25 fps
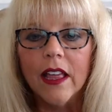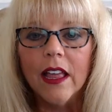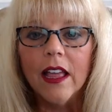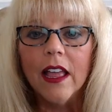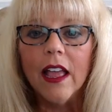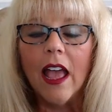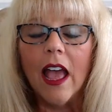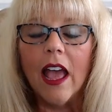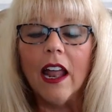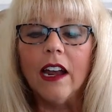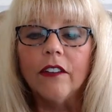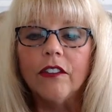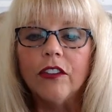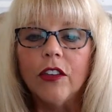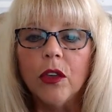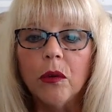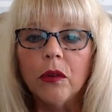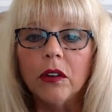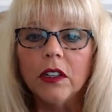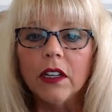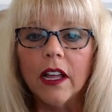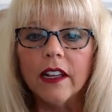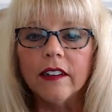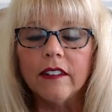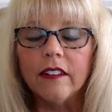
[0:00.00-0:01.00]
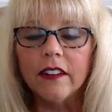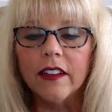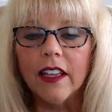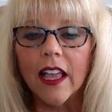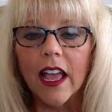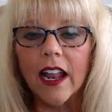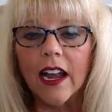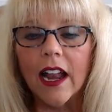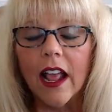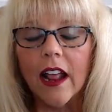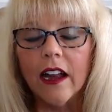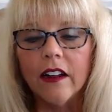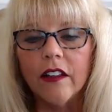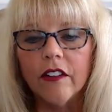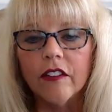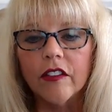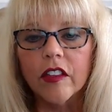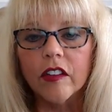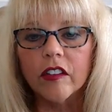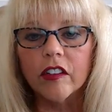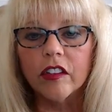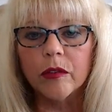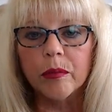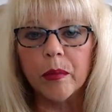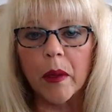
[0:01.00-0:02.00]
And if you would like to get any of
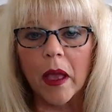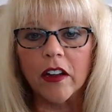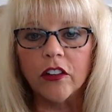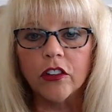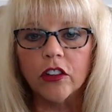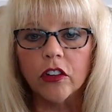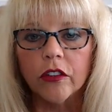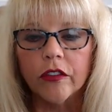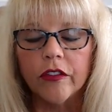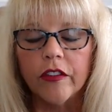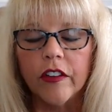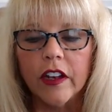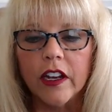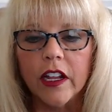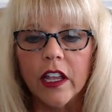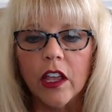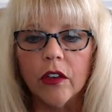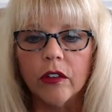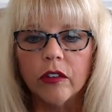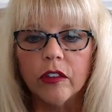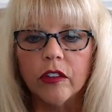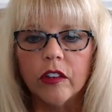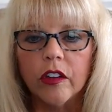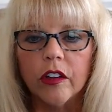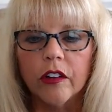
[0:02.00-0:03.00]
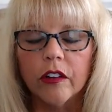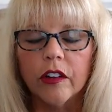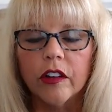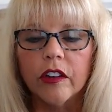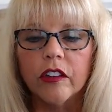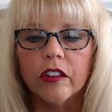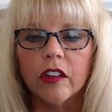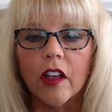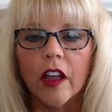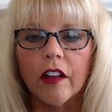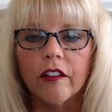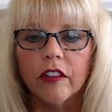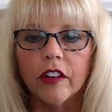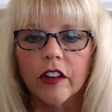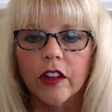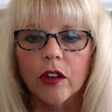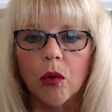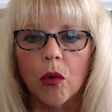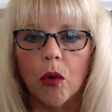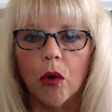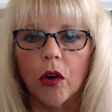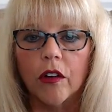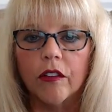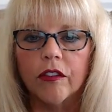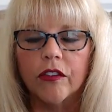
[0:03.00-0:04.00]
the special video series I
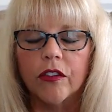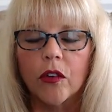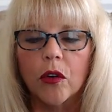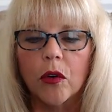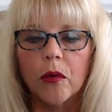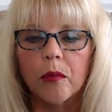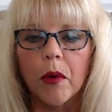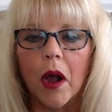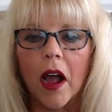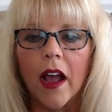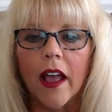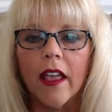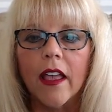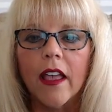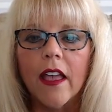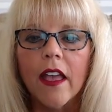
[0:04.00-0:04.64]
record for my